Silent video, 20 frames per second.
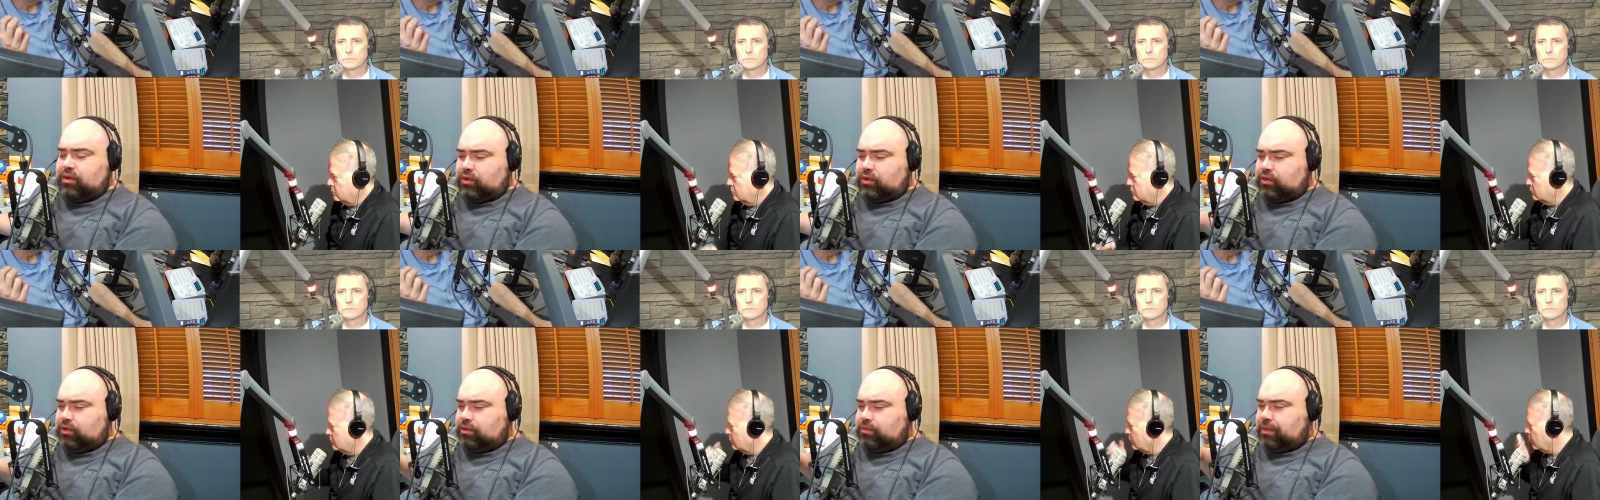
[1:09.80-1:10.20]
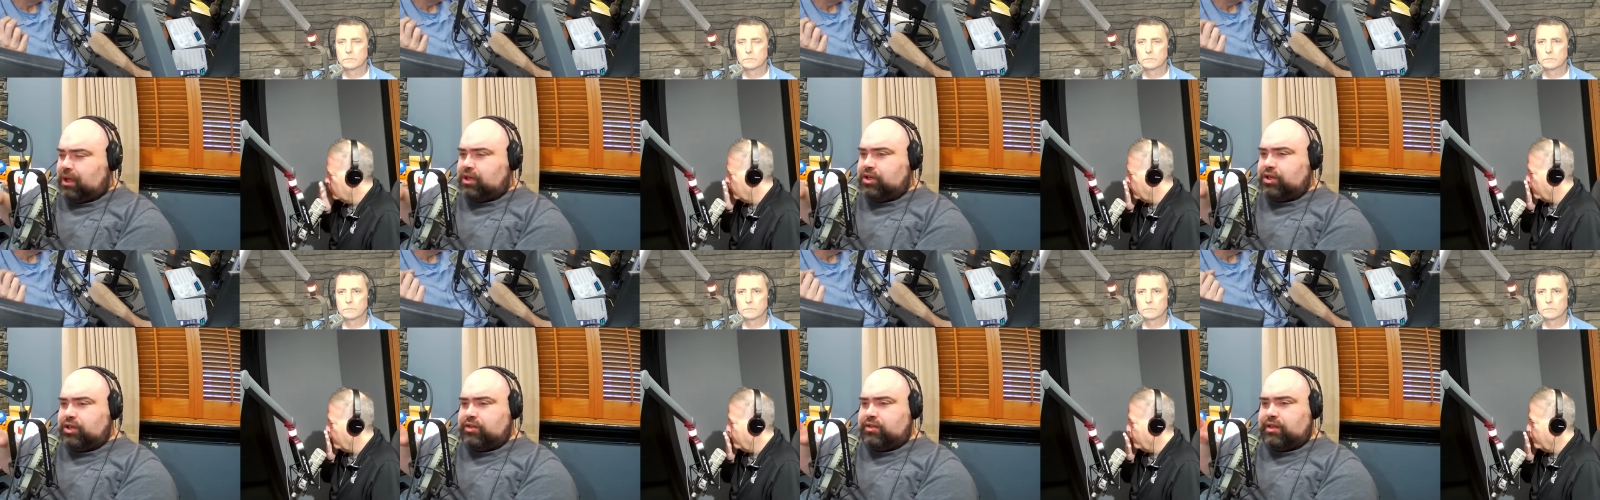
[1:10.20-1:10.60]

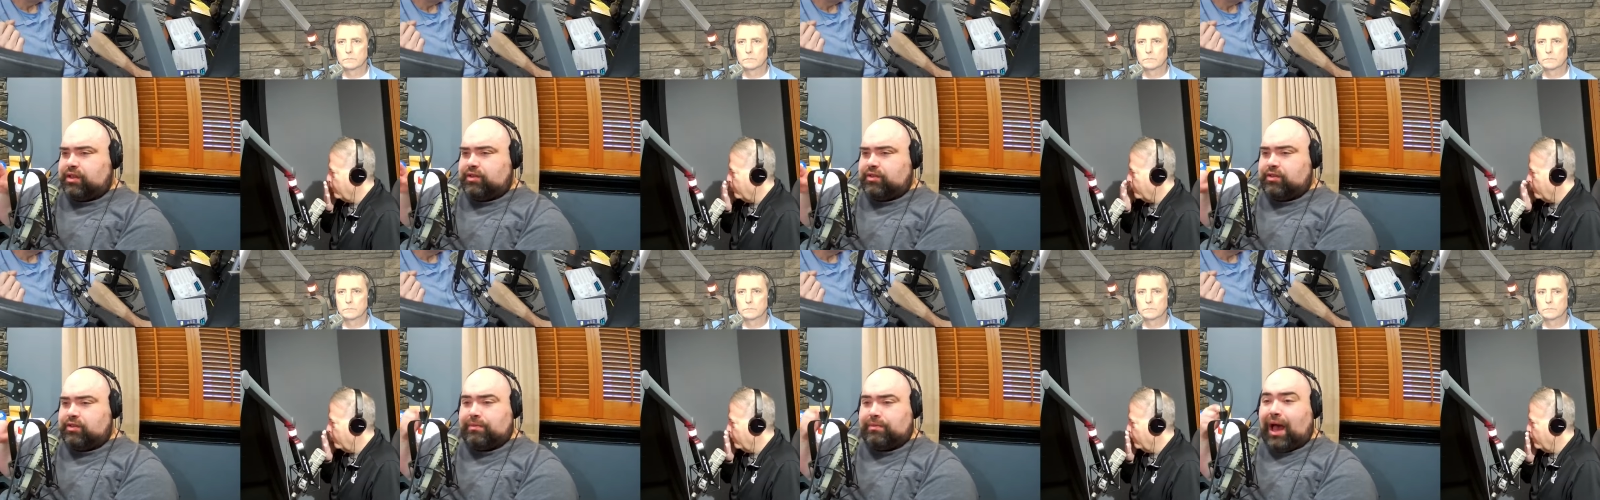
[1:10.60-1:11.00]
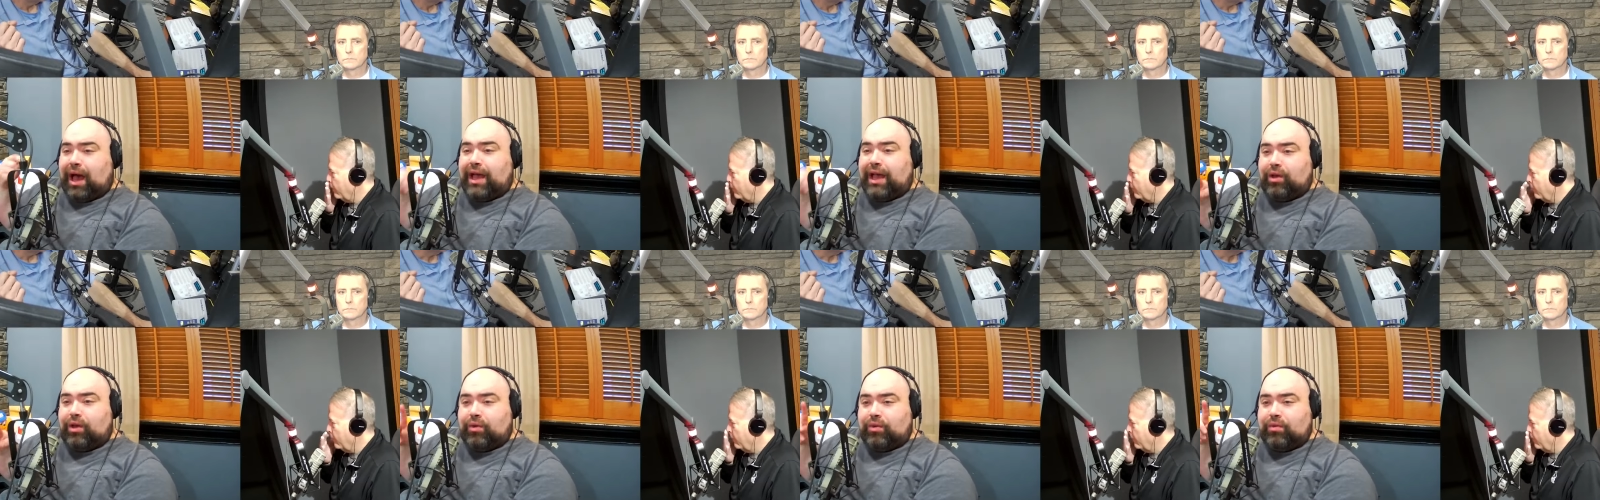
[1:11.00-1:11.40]
Speaker 1: sponges that
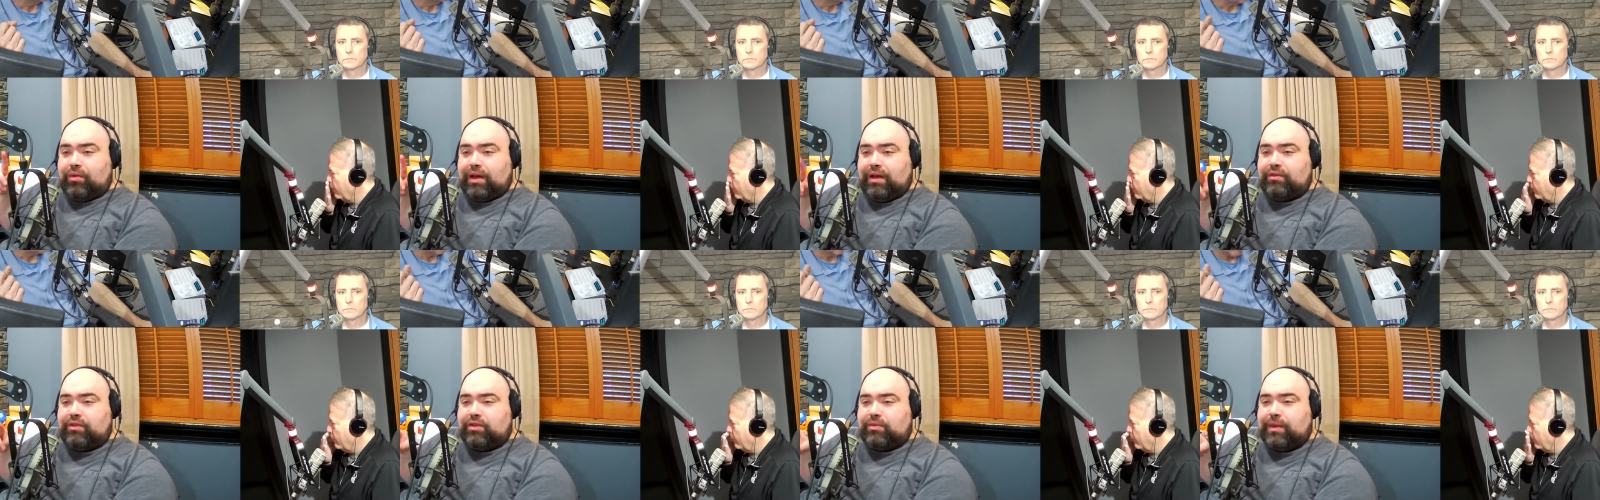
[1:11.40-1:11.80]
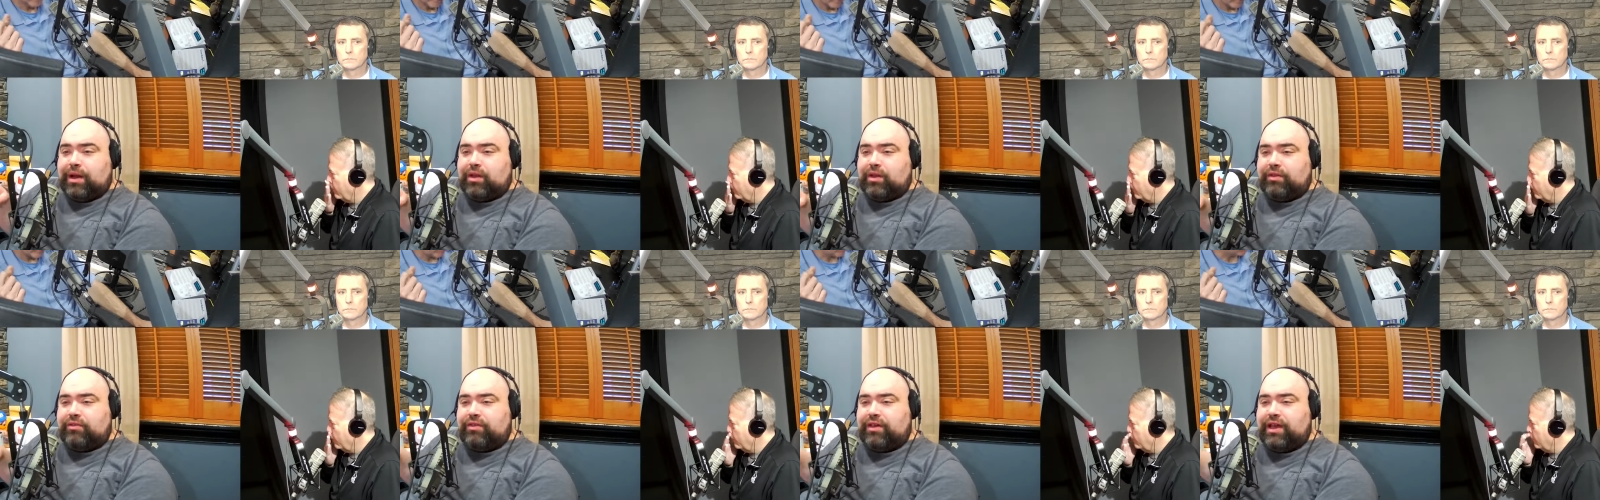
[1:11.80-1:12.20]
smile have a
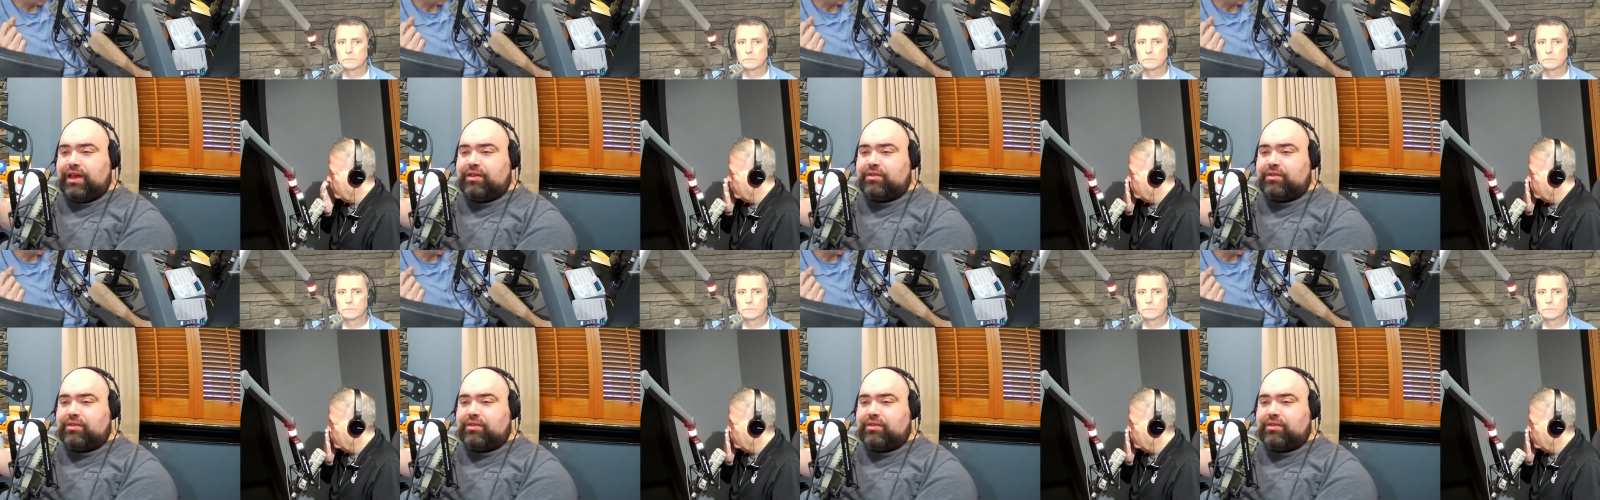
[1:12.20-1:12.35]
smiley that's, face.